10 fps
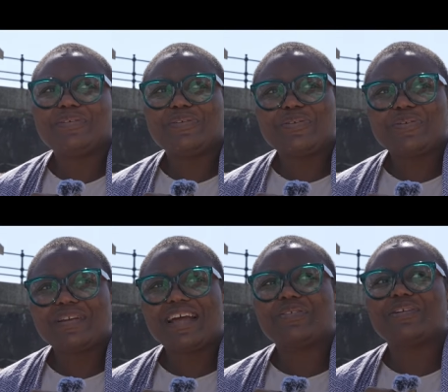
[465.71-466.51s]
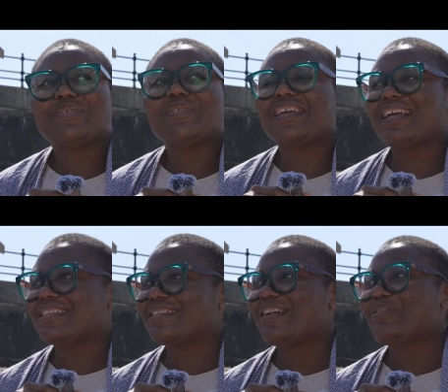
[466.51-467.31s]
You know, they are not even
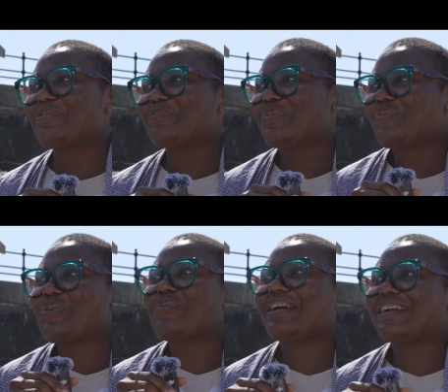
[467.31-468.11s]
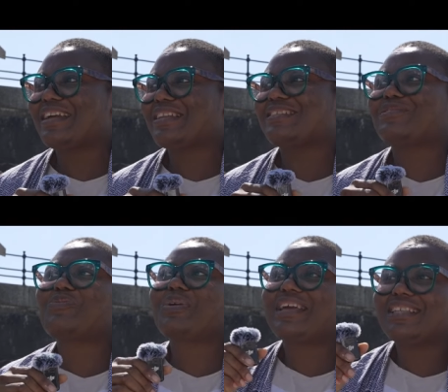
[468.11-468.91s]
getting along before we are getting
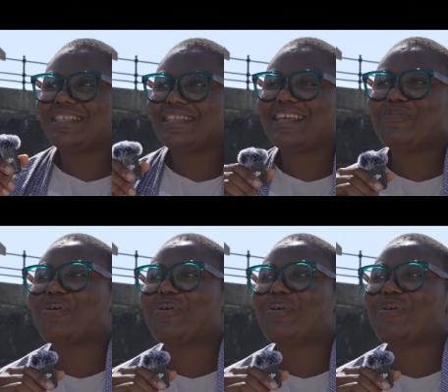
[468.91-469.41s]
there.